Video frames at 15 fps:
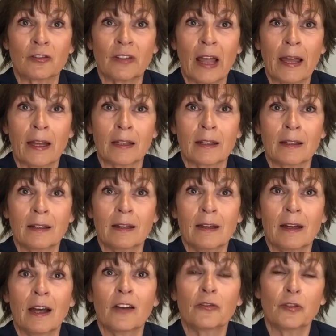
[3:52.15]
Vlack
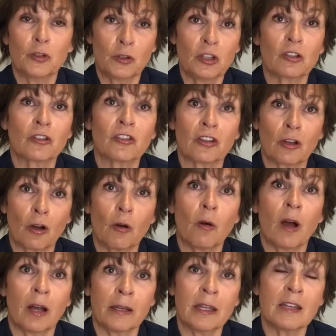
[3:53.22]
a few years ago
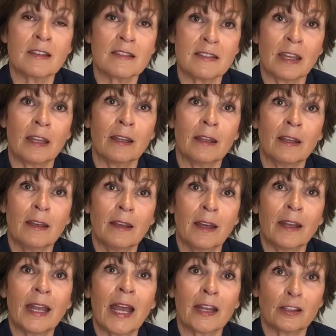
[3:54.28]
on his knee and
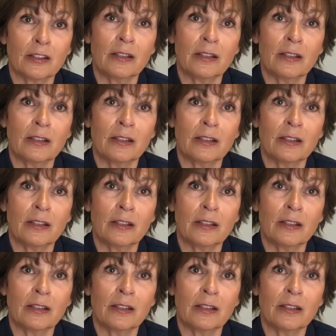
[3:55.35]
had